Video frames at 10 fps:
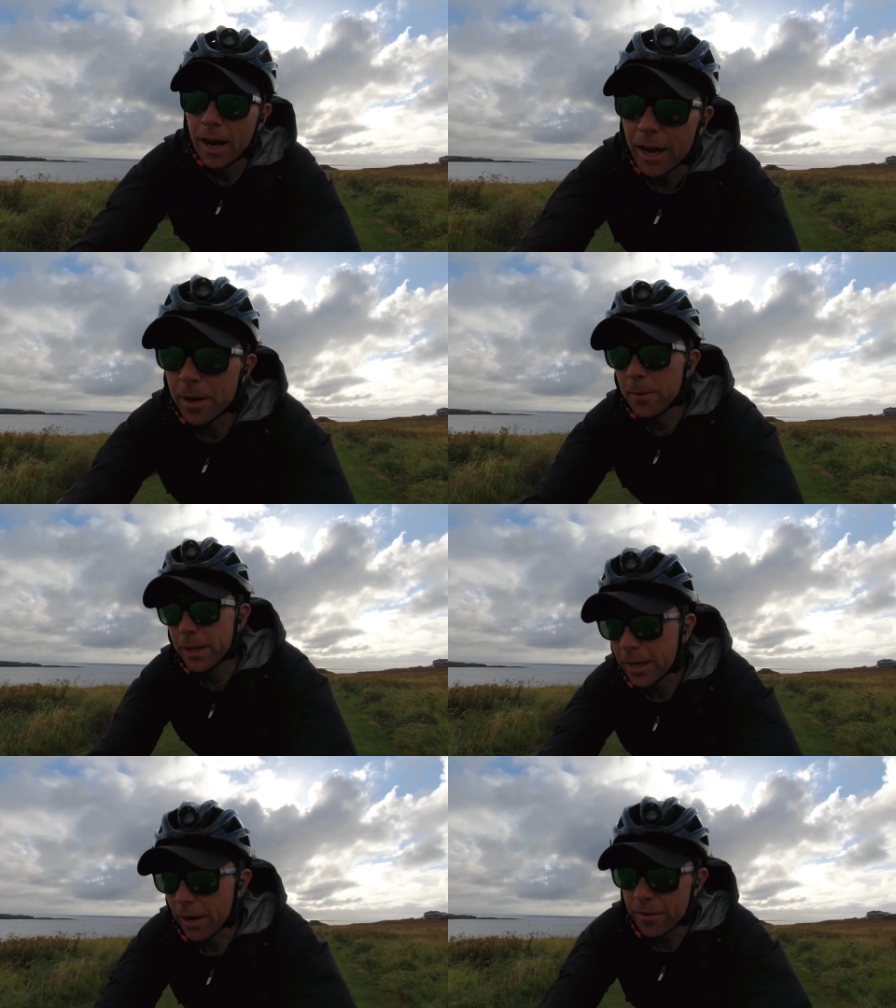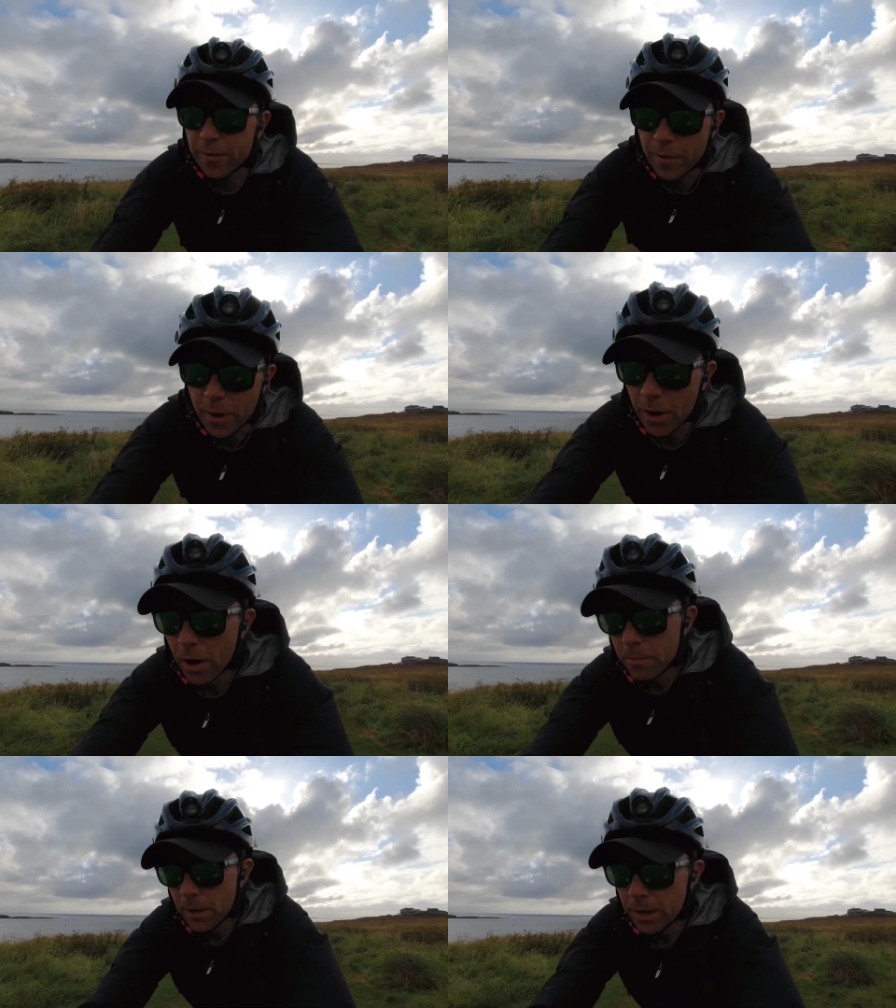I don't want to go
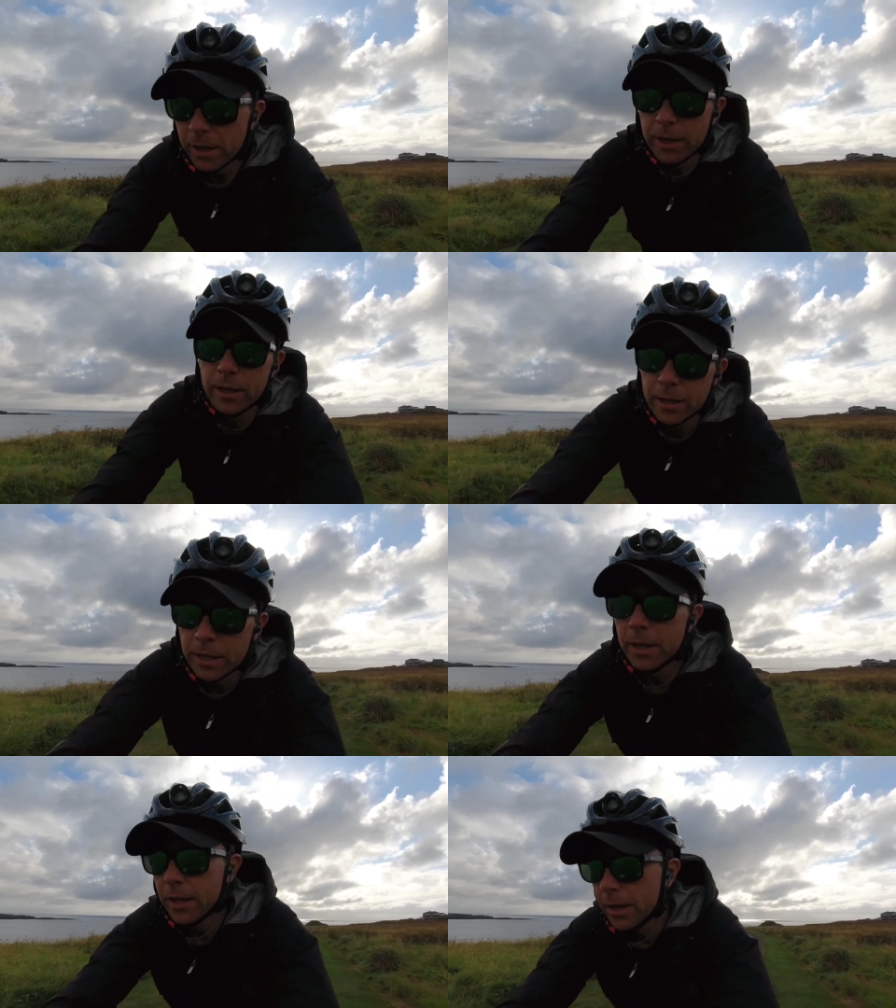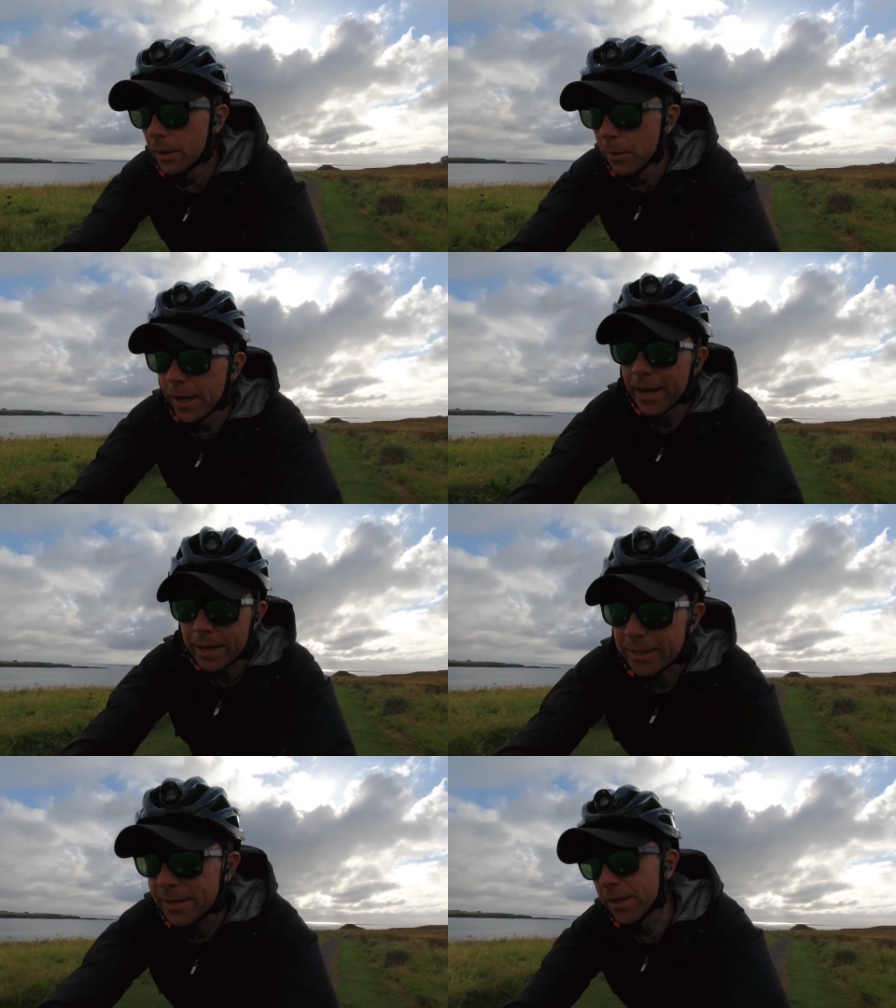from Wick
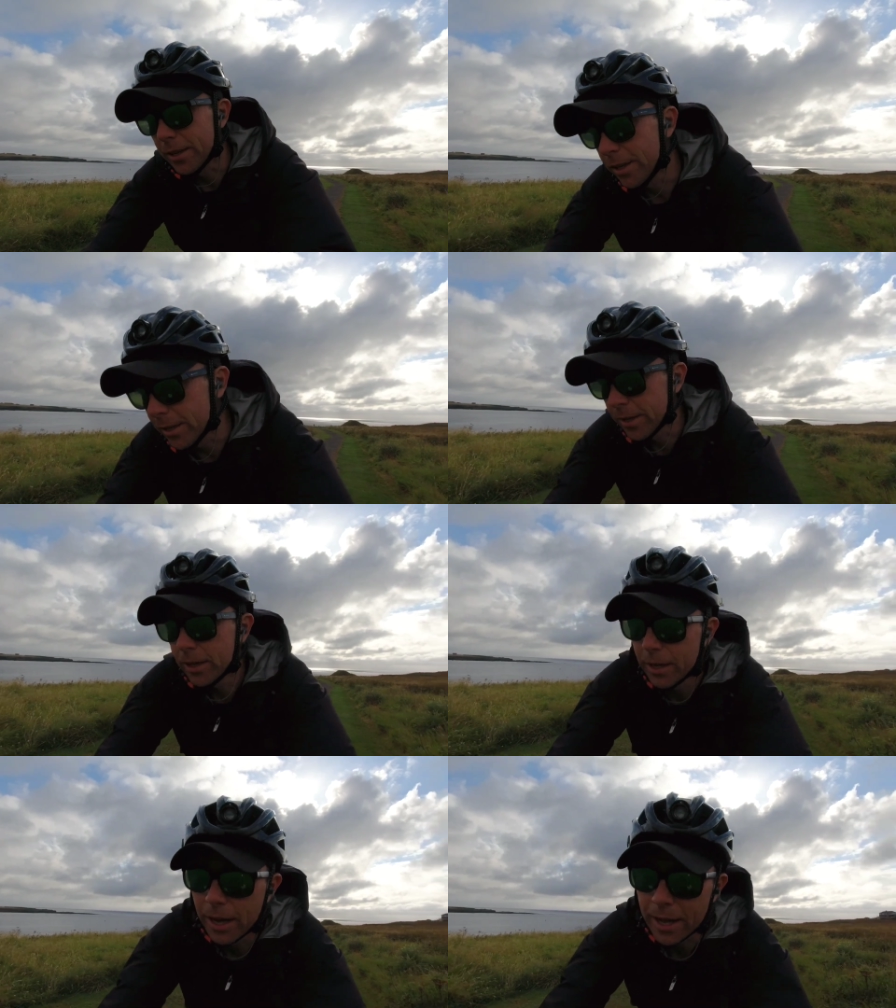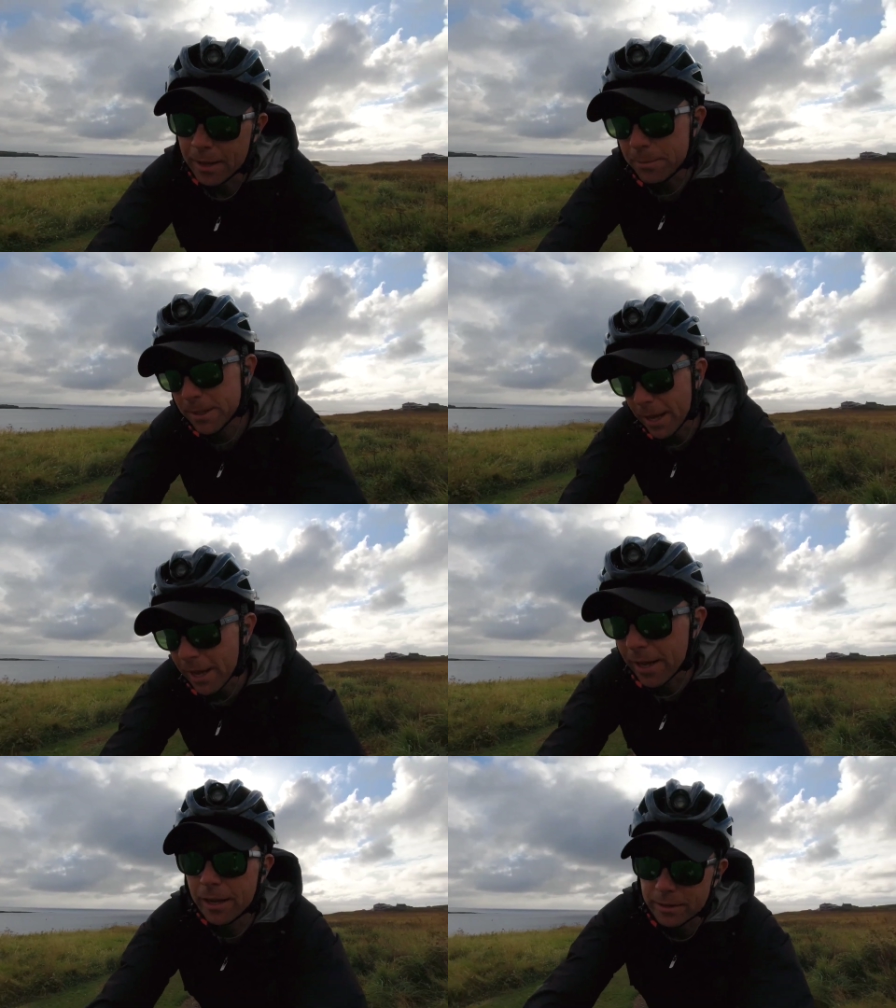to
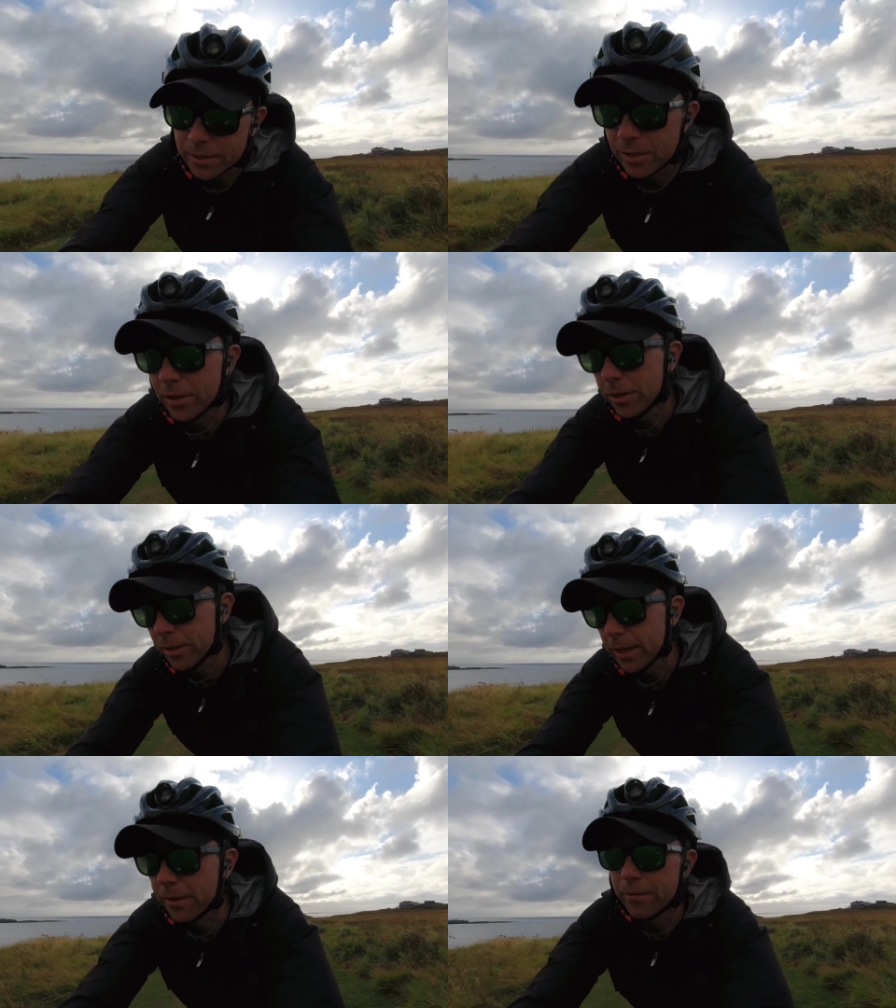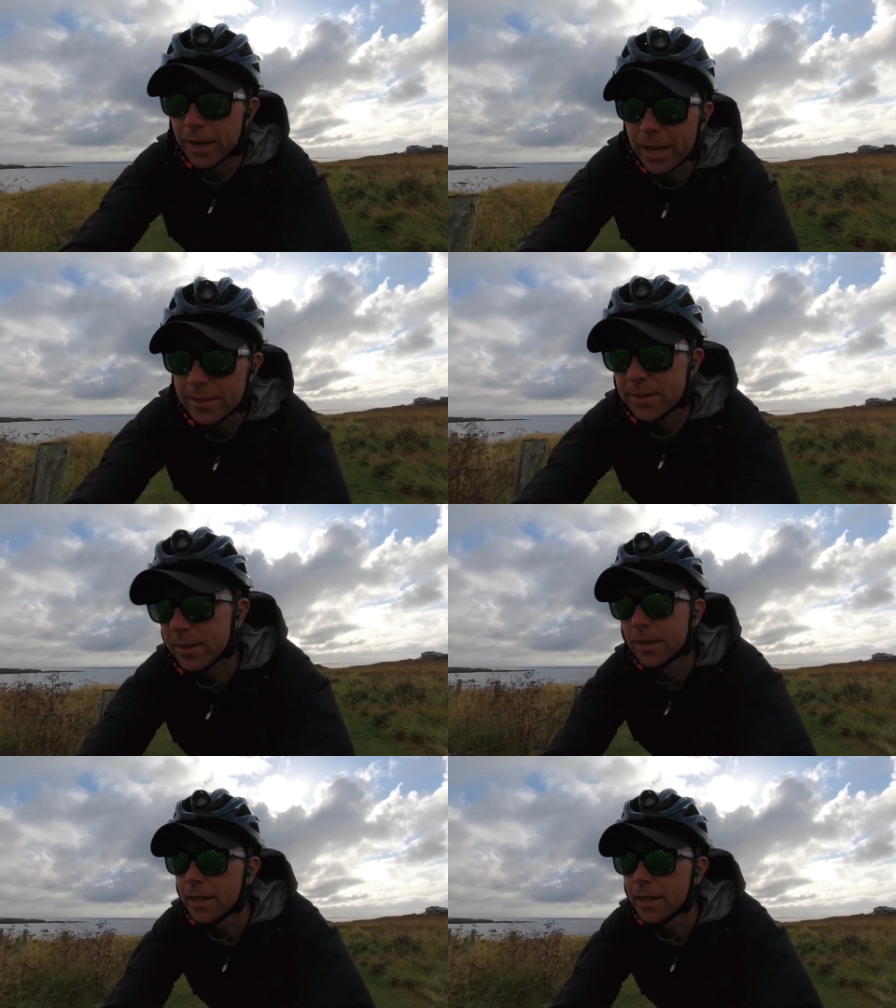Helmsdale to Inverness.